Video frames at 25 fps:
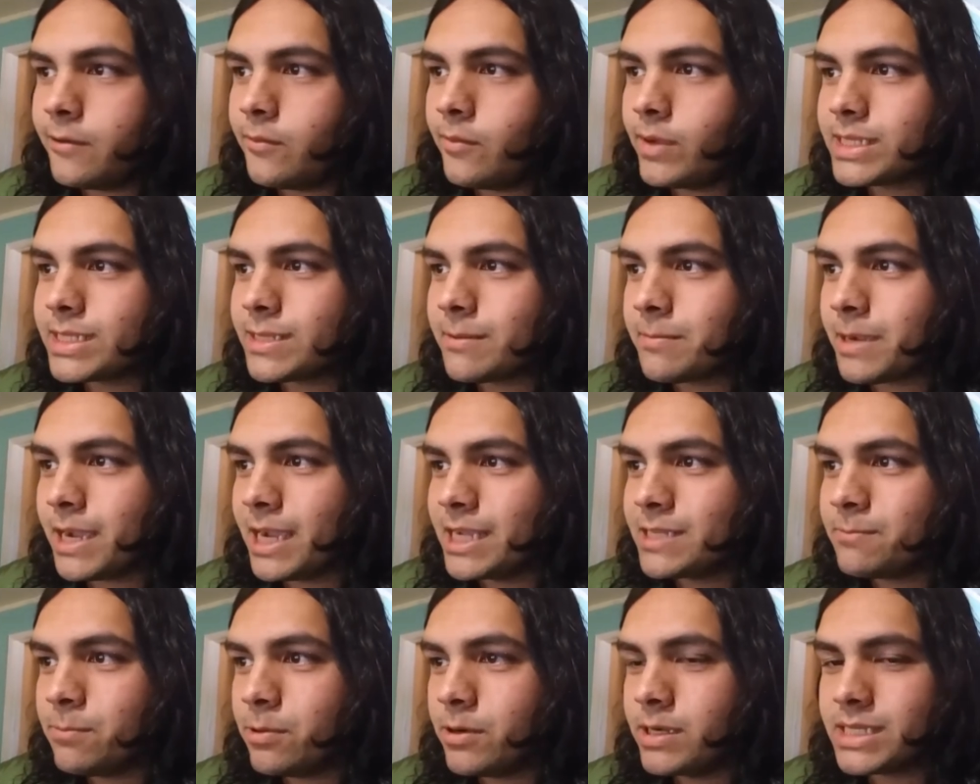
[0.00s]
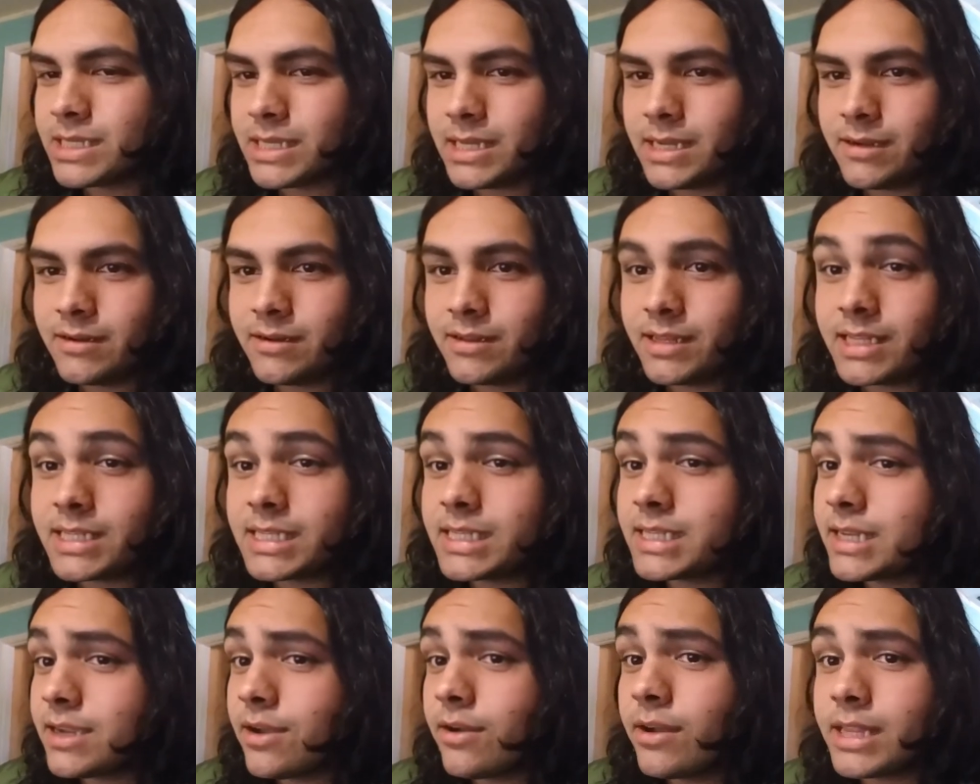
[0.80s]
What's up, guys? Poison here. This
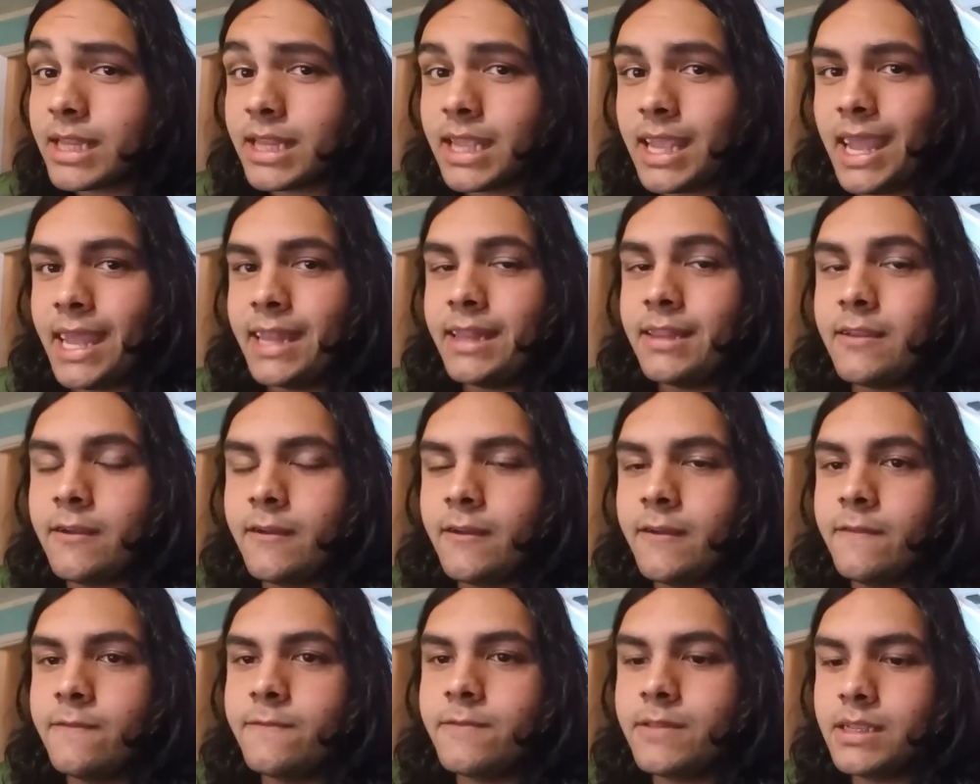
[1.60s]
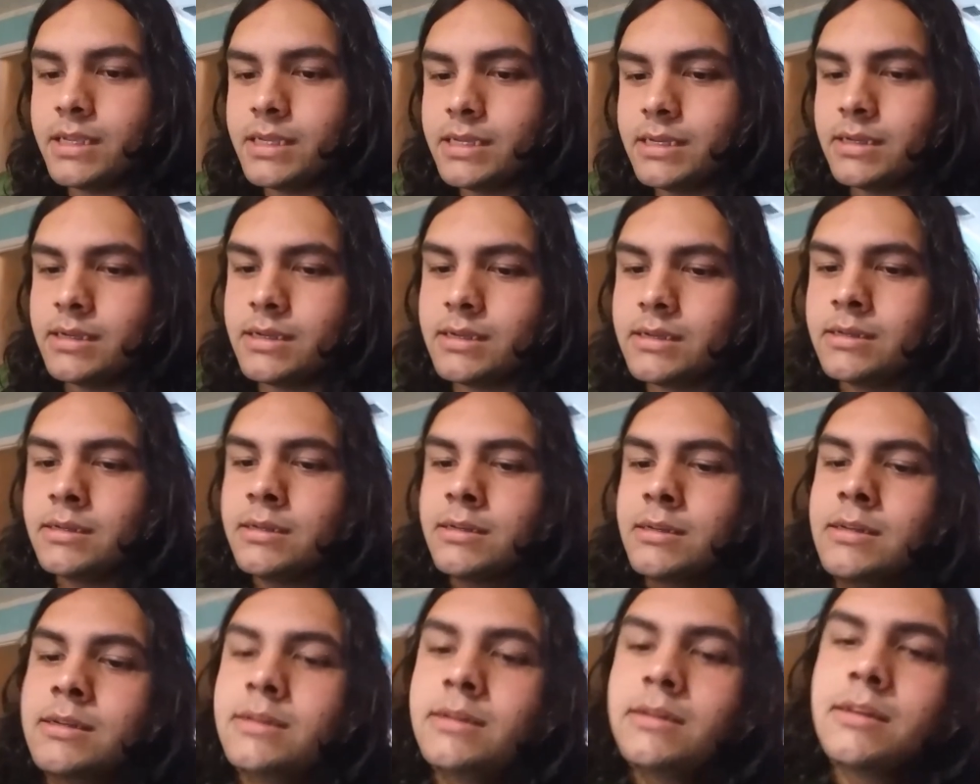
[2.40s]
is gonna go at the end of the
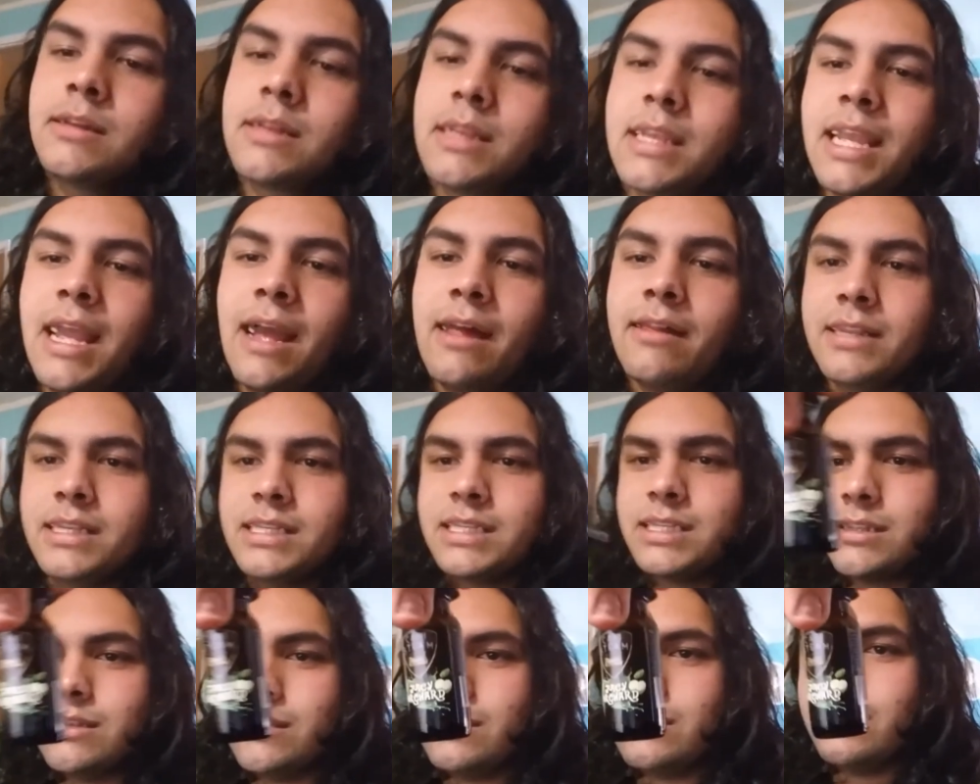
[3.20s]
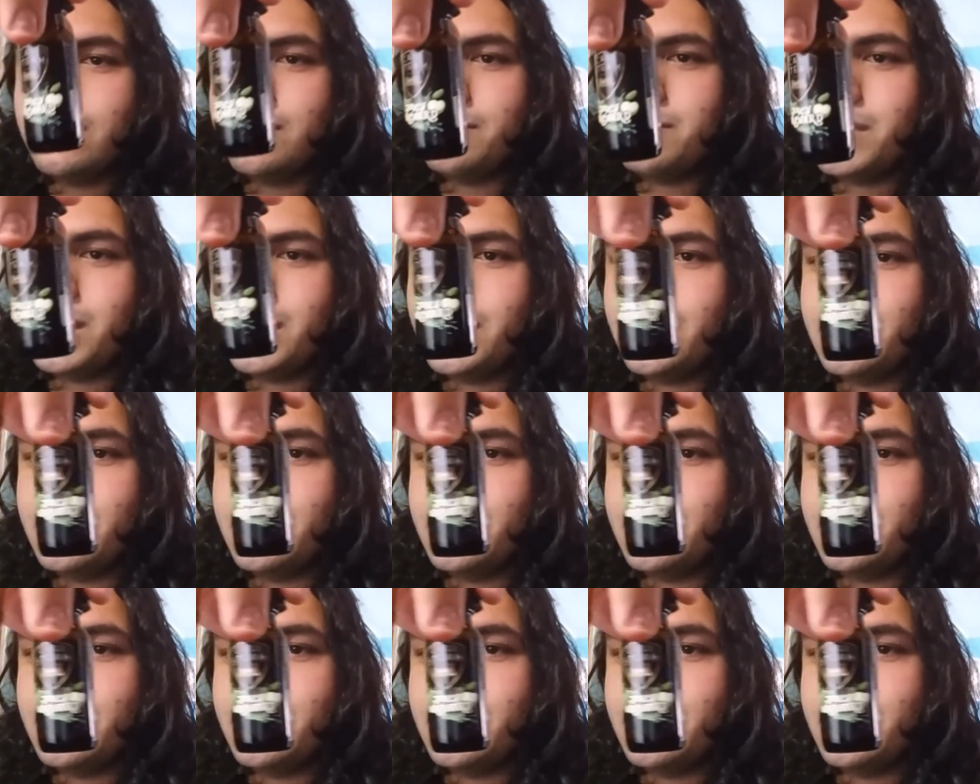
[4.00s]
Cali Steam